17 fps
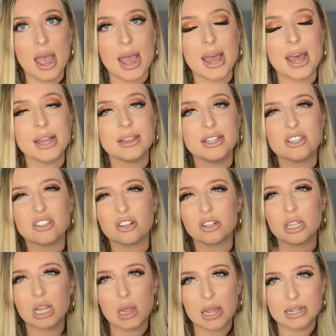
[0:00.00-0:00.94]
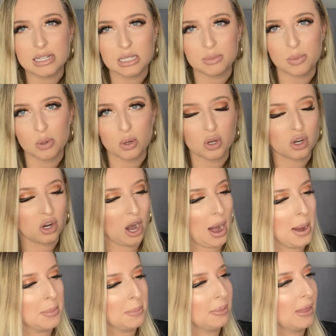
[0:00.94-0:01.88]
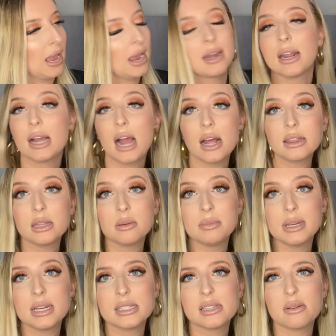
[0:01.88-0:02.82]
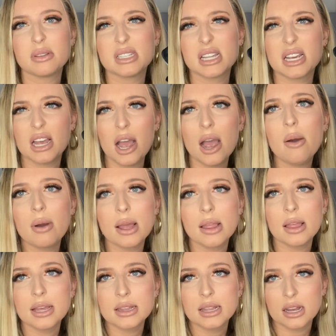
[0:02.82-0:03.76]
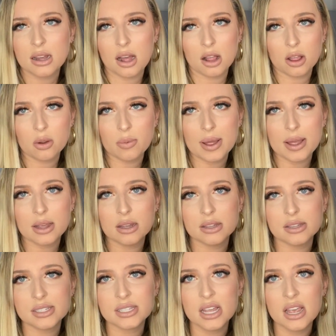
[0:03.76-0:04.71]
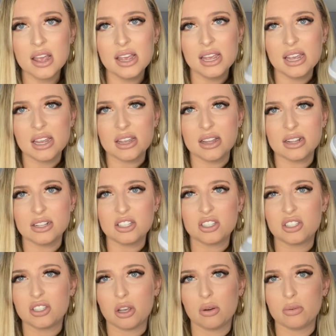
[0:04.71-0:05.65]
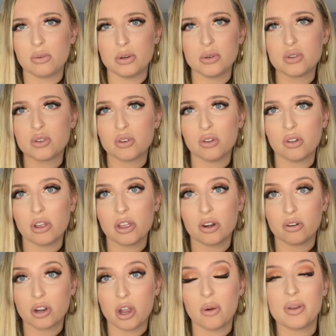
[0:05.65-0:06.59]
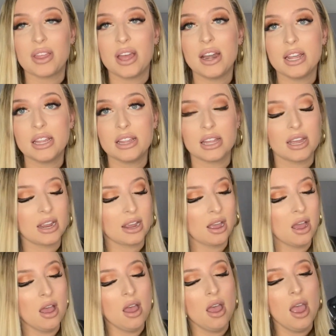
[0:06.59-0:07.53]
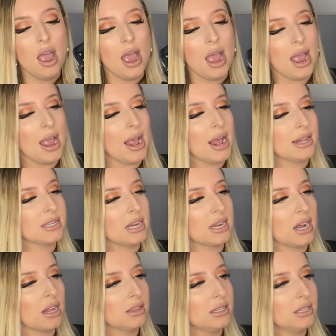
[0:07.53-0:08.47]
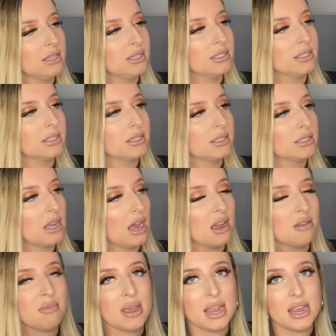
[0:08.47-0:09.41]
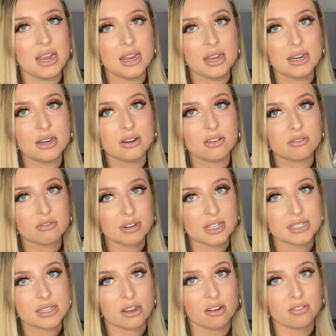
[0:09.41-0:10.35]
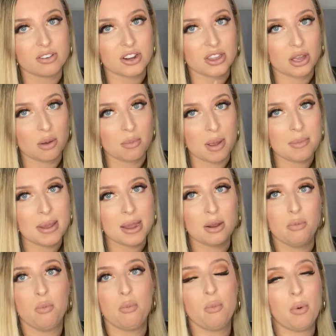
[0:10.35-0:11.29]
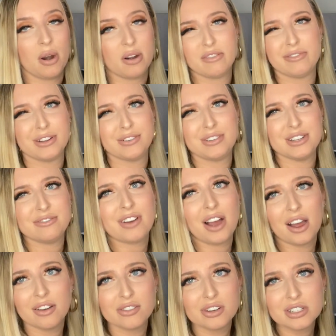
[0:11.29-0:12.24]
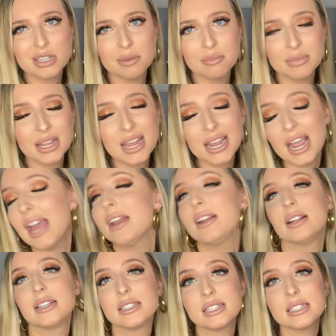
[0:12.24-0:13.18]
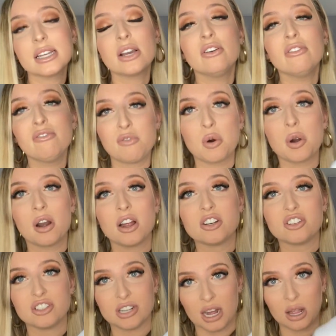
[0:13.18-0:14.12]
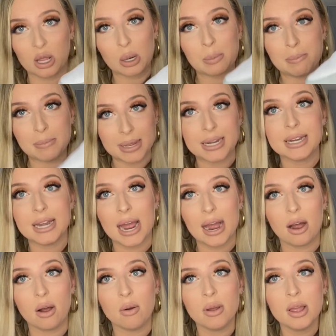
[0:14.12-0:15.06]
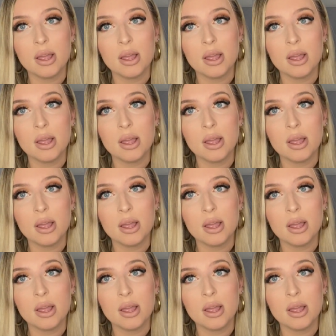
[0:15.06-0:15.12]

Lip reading: And these are the light smoke gray. And I got them because I was like, oh, I like that colorway because it's so neutral. It'll go with anything. And I got these. I paid resale for them. I paid $155 or something. And this is a $400 mid now.